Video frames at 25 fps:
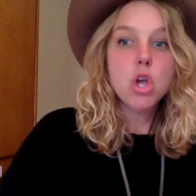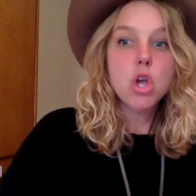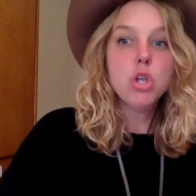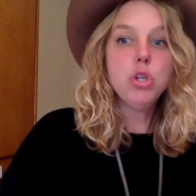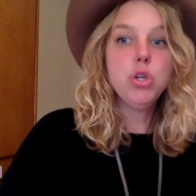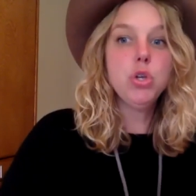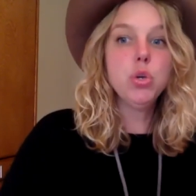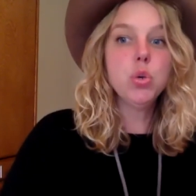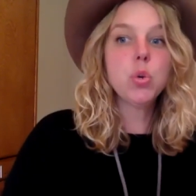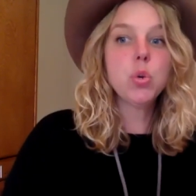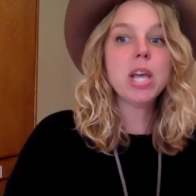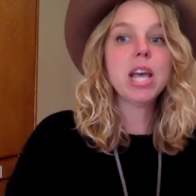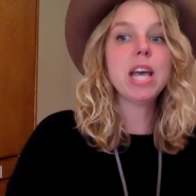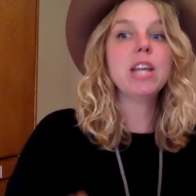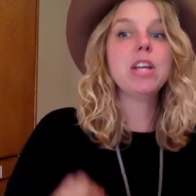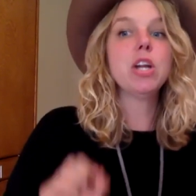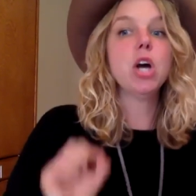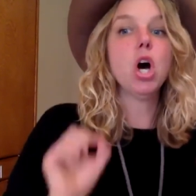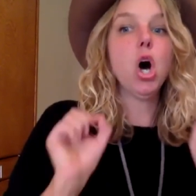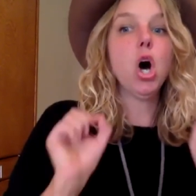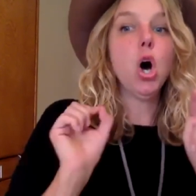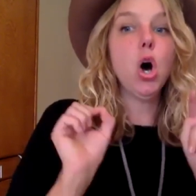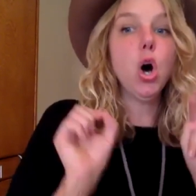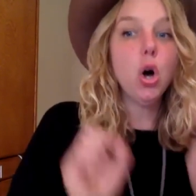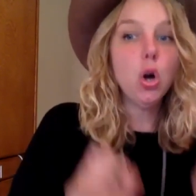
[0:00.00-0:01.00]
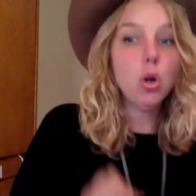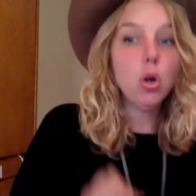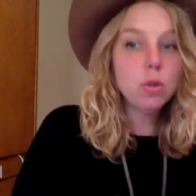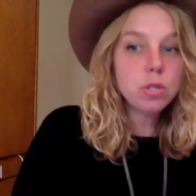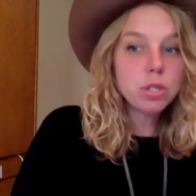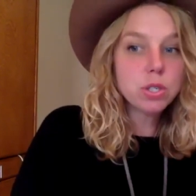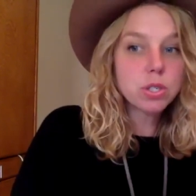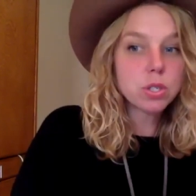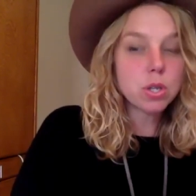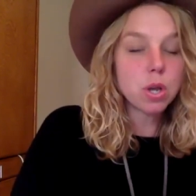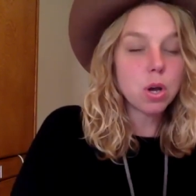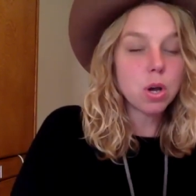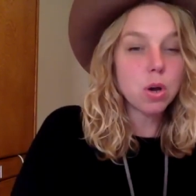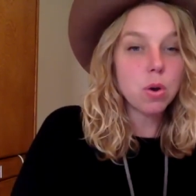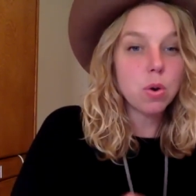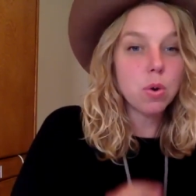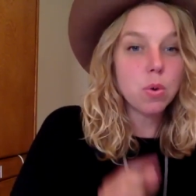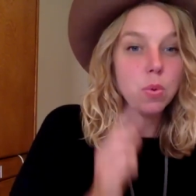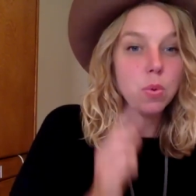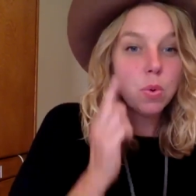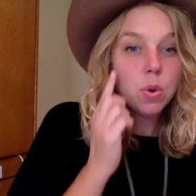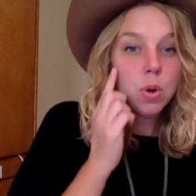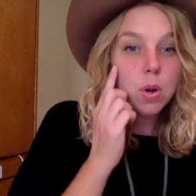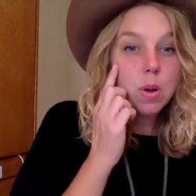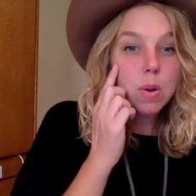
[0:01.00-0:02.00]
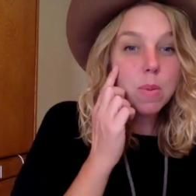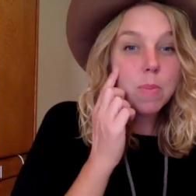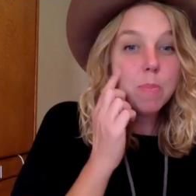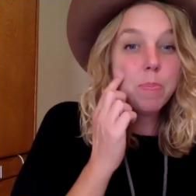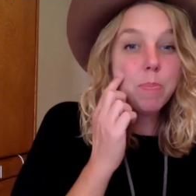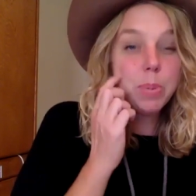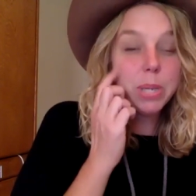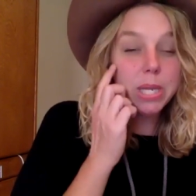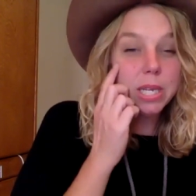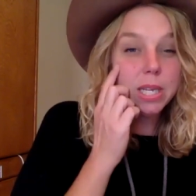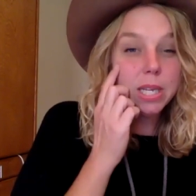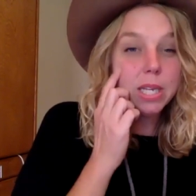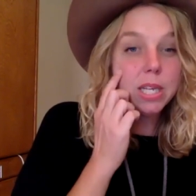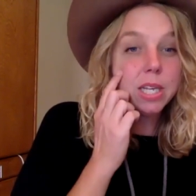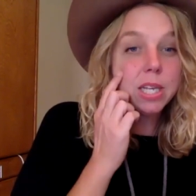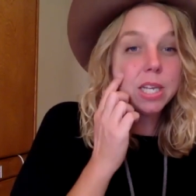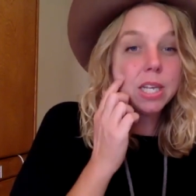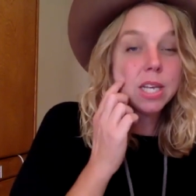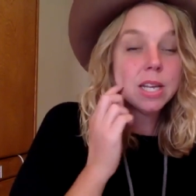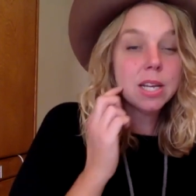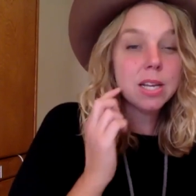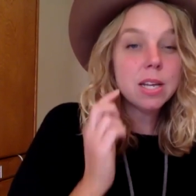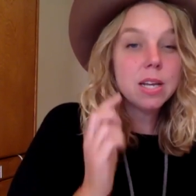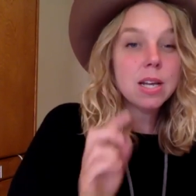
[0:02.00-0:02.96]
You can also be